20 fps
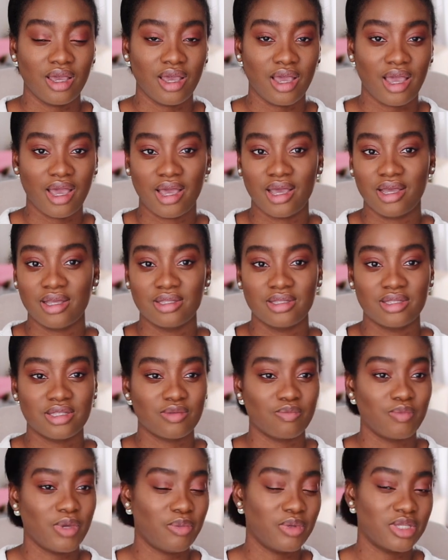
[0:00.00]
and
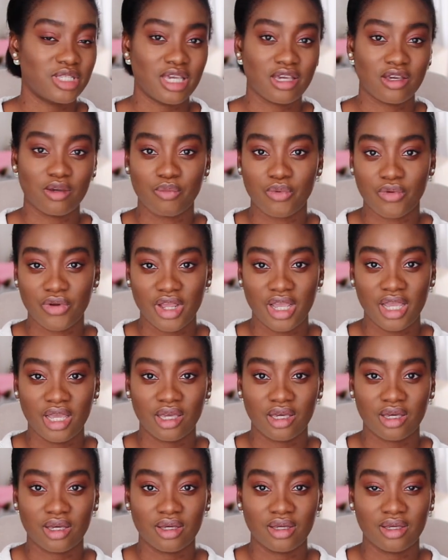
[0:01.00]
maybe take a
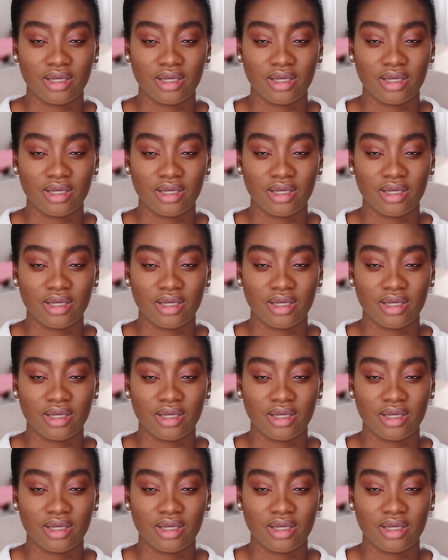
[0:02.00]
break,